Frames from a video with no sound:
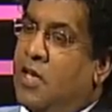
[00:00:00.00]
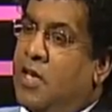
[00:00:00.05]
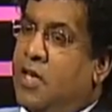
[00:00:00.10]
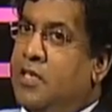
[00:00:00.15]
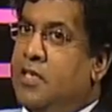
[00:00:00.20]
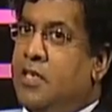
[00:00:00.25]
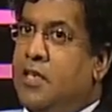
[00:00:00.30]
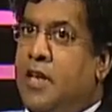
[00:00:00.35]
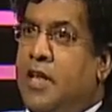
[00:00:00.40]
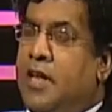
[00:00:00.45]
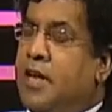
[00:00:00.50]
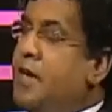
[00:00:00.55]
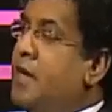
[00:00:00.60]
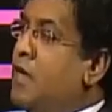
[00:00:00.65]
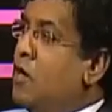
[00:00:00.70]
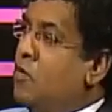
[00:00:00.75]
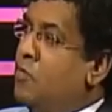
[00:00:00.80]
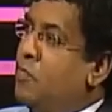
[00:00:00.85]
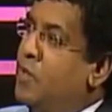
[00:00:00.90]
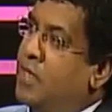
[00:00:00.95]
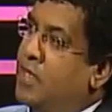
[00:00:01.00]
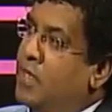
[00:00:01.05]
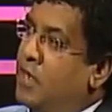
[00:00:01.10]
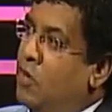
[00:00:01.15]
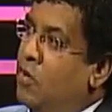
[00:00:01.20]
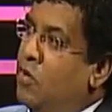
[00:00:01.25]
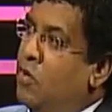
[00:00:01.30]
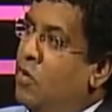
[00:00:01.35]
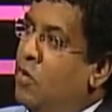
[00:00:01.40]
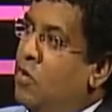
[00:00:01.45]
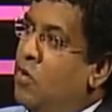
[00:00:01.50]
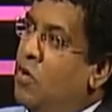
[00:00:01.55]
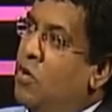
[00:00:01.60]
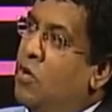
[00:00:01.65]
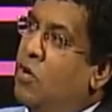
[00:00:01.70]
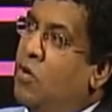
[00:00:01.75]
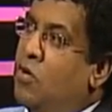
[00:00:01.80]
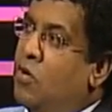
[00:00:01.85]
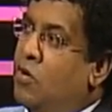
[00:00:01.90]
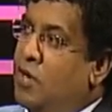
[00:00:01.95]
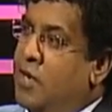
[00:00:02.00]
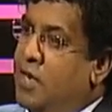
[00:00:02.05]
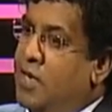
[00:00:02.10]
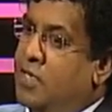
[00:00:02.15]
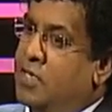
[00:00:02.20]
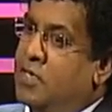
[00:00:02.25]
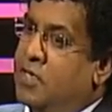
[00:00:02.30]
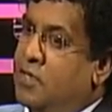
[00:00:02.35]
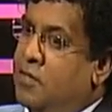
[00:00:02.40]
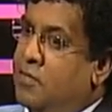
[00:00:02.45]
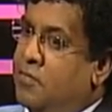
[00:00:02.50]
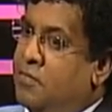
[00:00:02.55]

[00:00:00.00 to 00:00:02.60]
Is it laid down by the law, or does